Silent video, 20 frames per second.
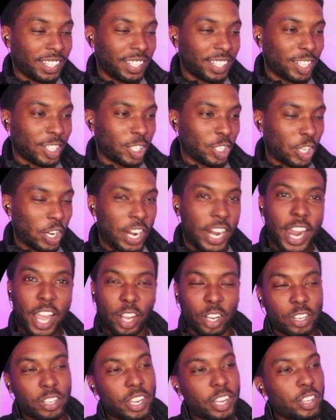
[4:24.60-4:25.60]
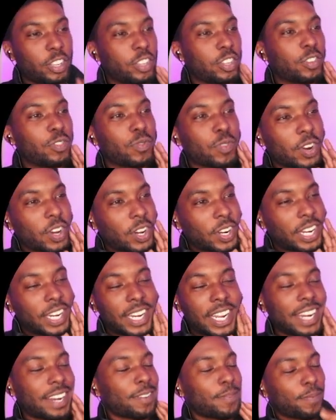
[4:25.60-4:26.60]
So they're not gonna tell you you wrong. They
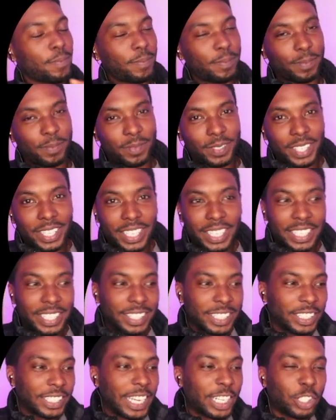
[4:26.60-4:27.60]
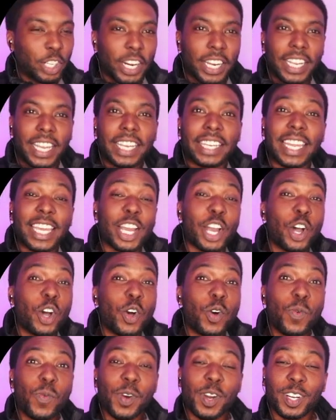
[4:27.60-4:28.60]
they, they trying to get their
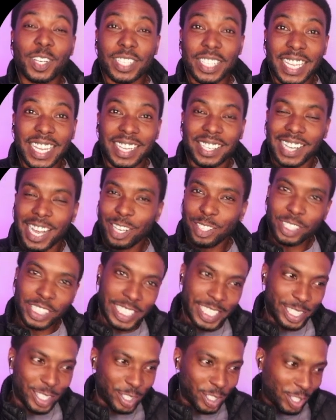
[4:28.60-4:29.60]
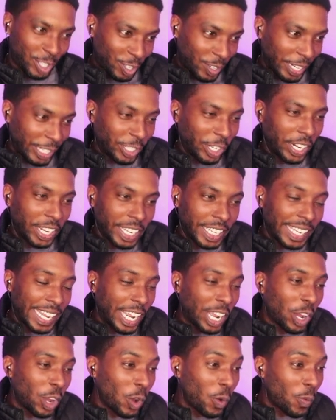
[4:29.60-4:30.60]
own words. Eh, Cloud chasers too. They're trying to get
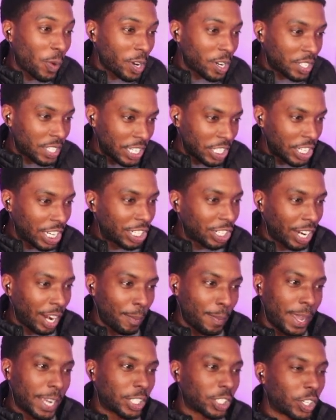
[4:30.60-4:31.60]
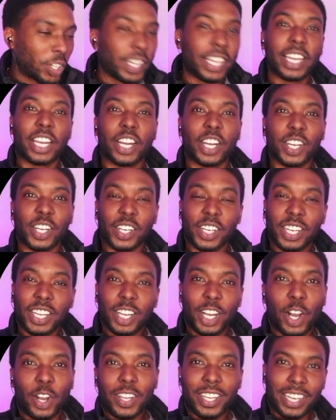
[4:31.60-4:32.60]
their own words in. They're trying to make sure they heard.
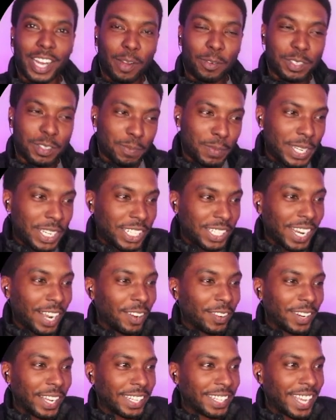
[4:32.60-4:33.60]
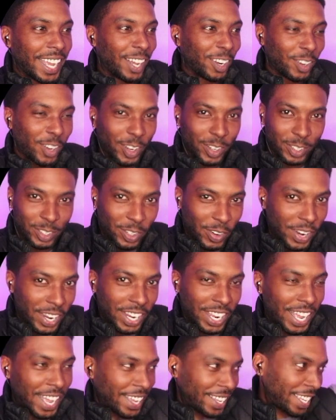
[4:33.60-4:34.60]
Oh yeah, that was me shouting at, uh, during
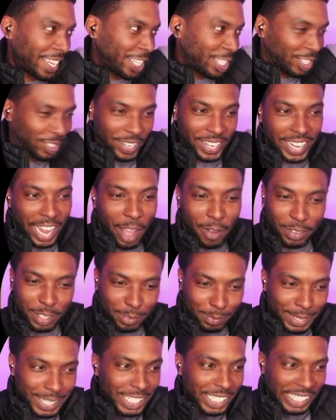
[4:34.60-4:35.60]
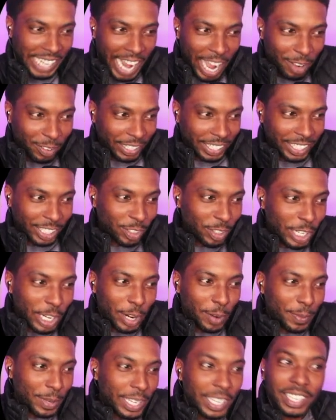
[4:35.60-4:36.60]
Kanye's rant. That was me shouting. You
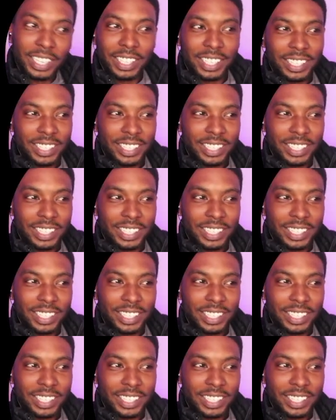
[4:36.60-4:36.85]
hear me?